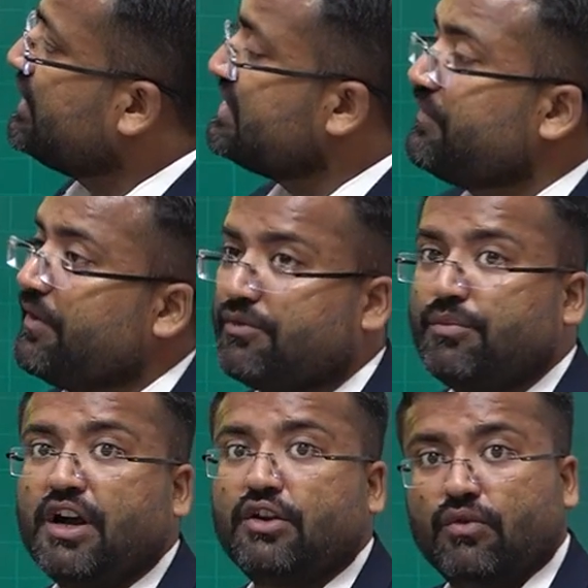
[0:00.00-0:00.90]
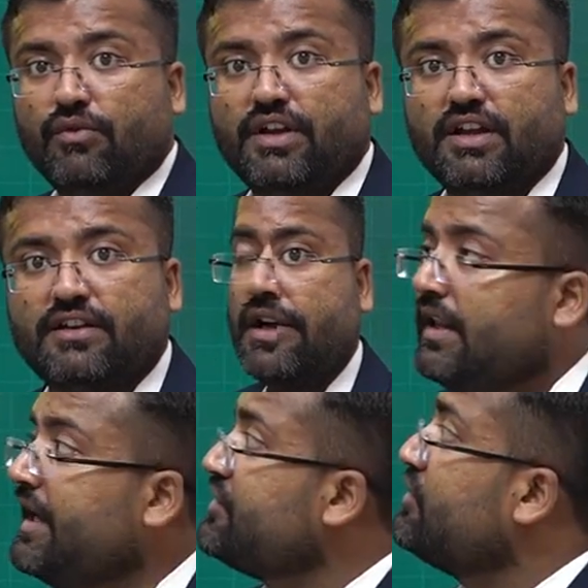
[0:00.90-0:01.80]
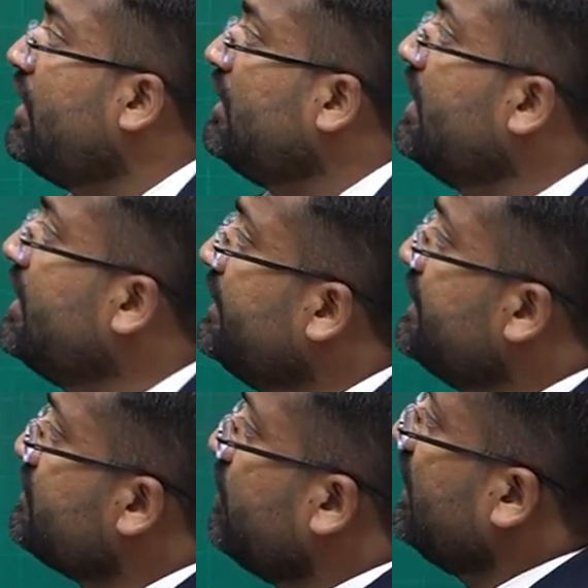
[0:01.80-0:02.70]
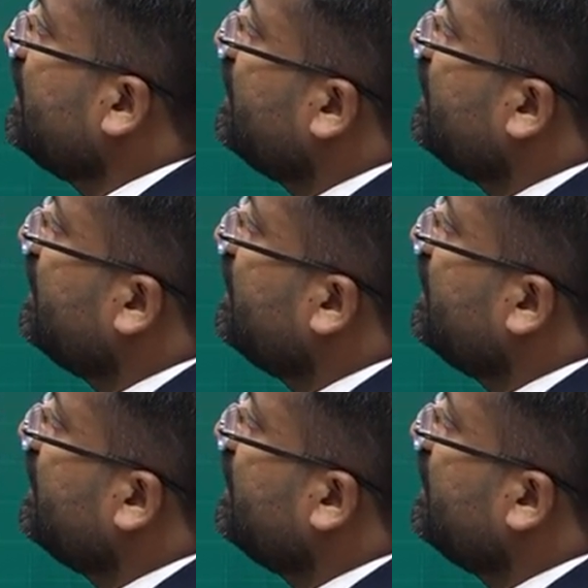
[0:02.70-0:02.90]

this fifth part over here. Let's solve this one